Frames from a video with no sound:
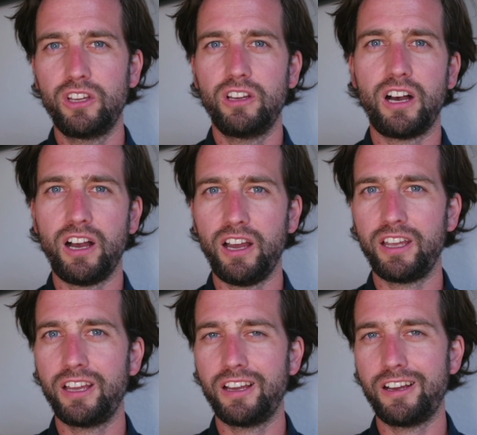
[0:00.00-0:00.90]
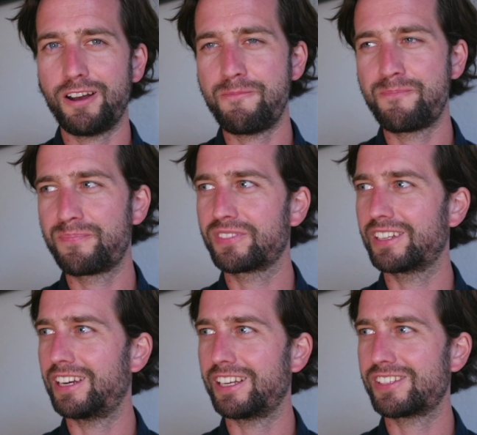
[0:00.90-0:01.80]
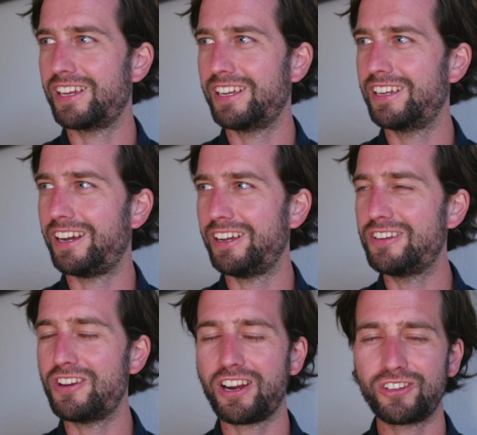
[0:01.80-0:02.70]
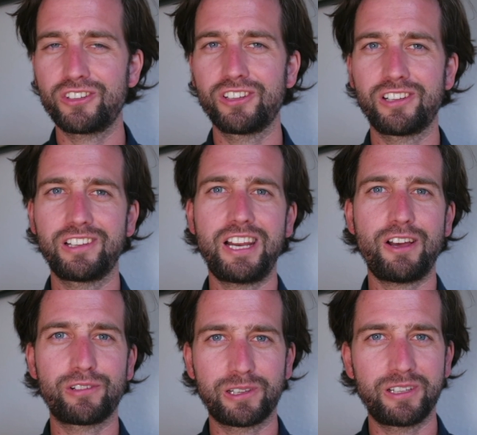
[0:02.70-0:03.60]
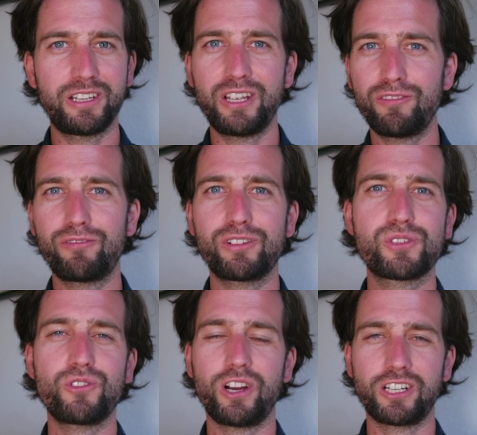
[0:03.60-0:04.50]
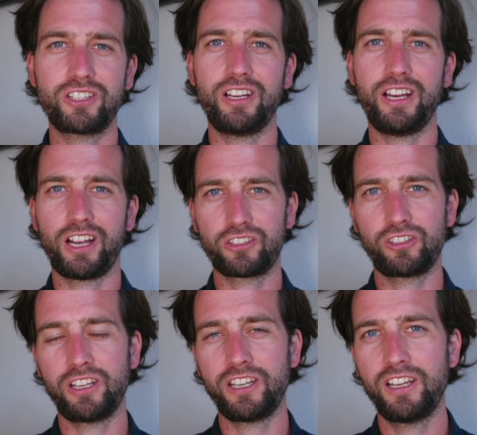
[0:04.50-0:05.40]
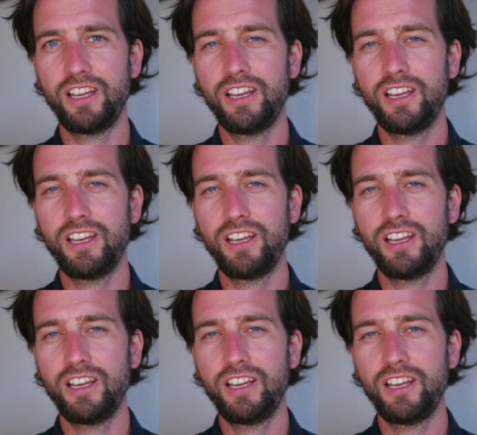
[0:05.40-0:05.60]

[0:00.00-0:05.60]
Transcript: high, let's say, high national level infrastructure, actually.